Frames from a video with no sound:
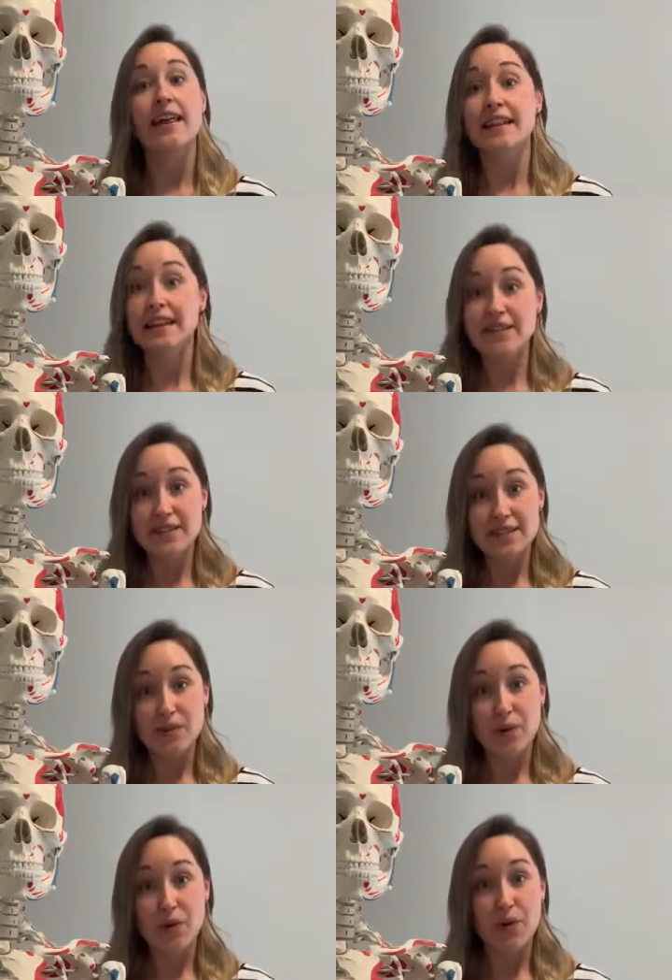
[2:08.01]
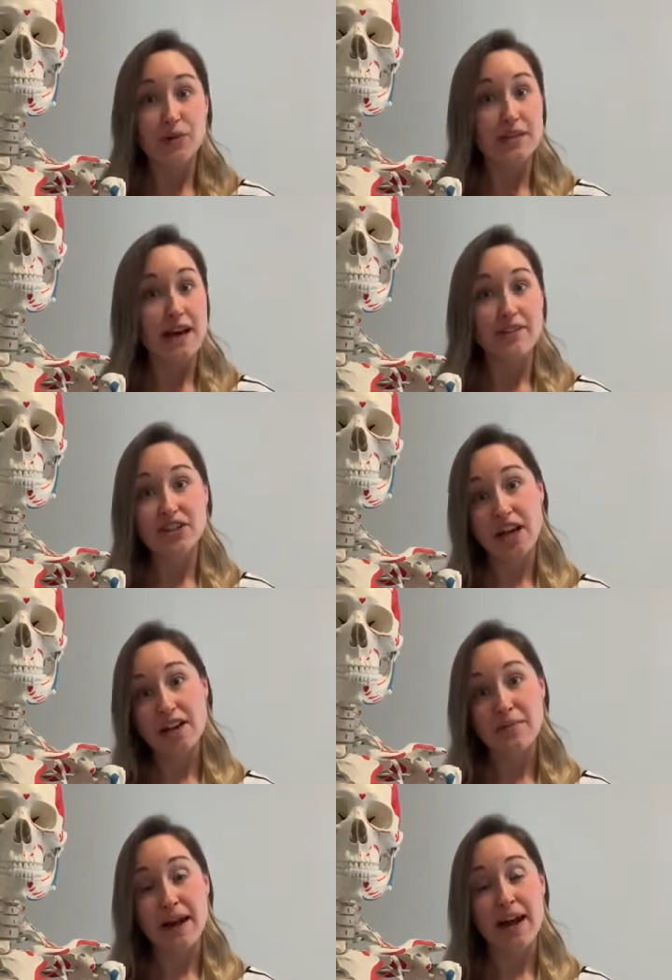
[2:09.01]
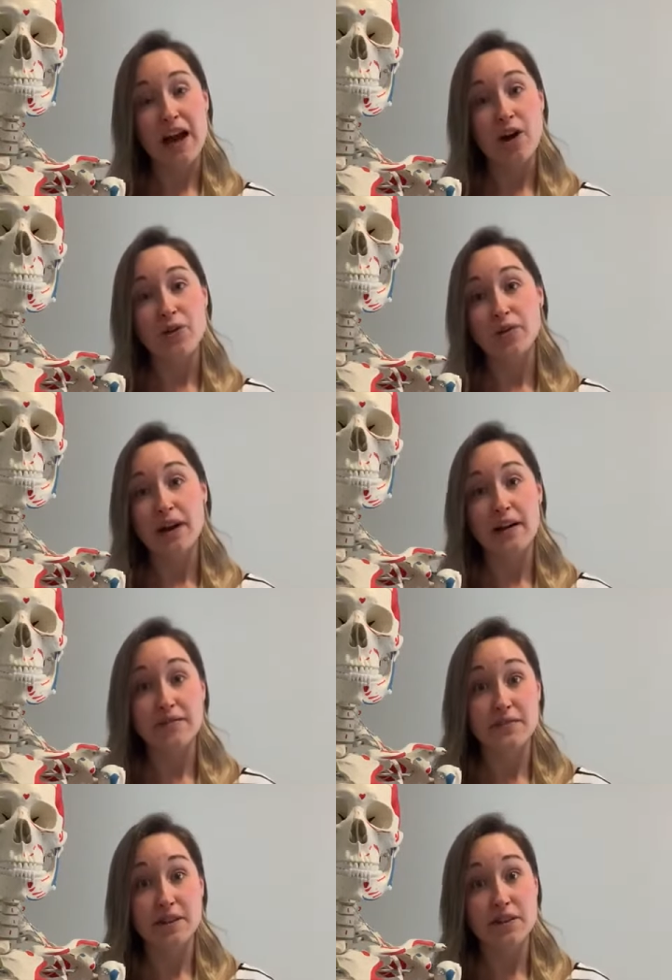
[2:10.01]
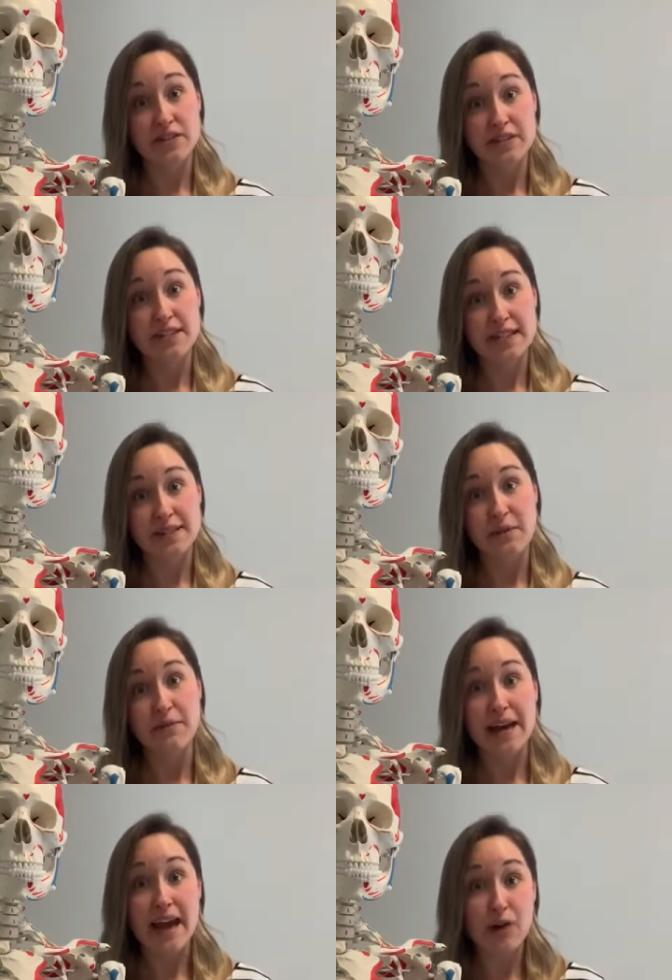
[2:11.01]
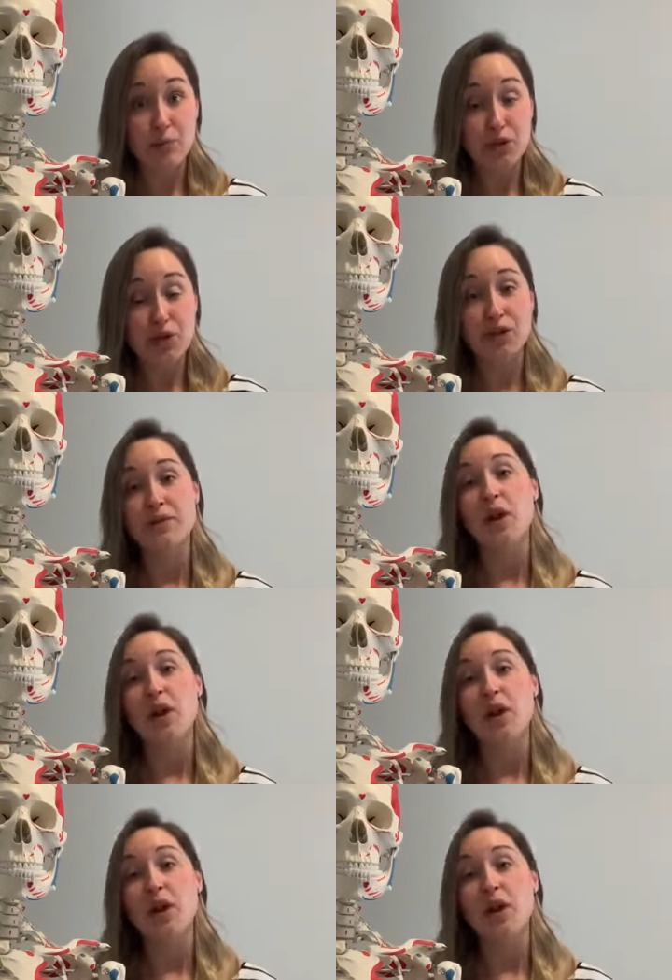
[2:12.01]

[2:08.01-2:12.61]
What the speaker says: then give us a call to have a chat about how further assessment may help you.